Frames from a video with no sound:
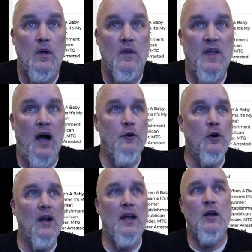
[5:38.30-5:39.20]
The
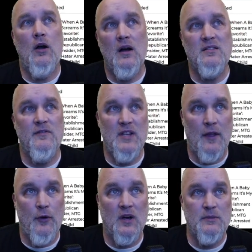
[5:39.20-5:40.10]
underlying cause of
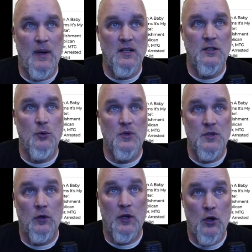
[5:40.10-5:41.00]
death are expected to
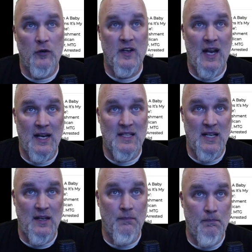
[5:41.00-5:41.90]
result in COVID
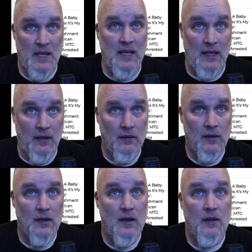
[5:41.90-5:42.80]
19 being
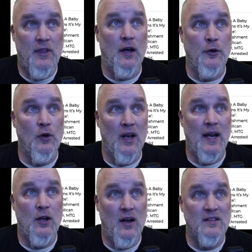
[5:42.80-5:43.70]
the
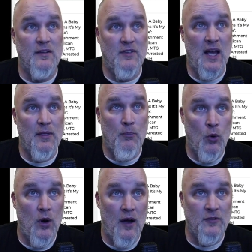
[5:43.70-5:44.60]
underlying cause of death
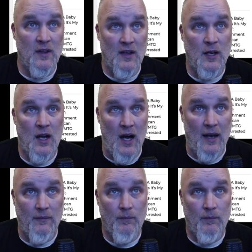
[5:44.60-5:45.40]
more often than not.